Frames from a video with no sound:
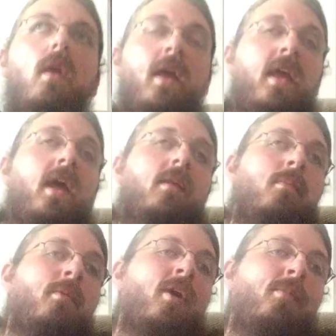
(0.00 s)
Again,
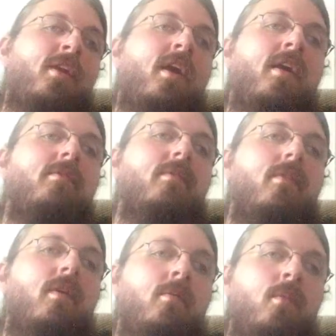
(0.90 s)
my mom and I
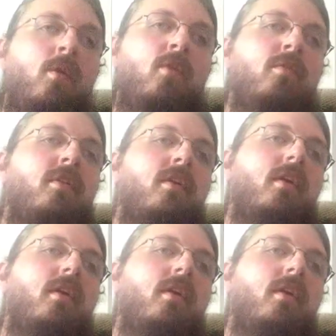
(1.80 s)
had moved.